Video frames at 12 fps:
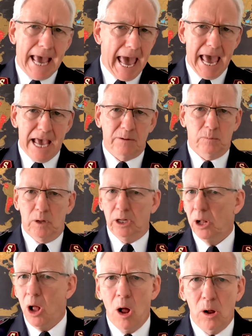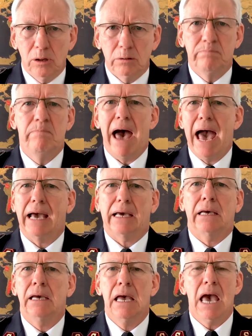hand will hold
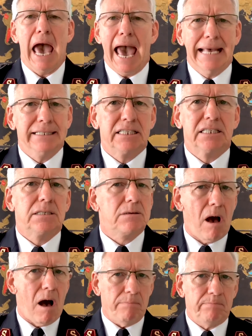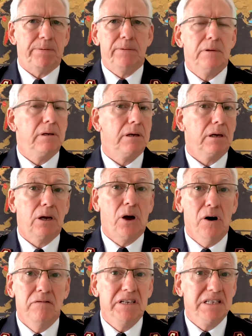back and stop
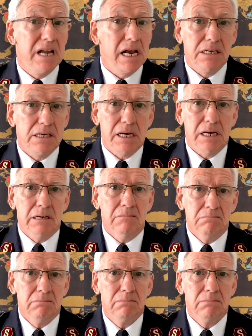COVID-19.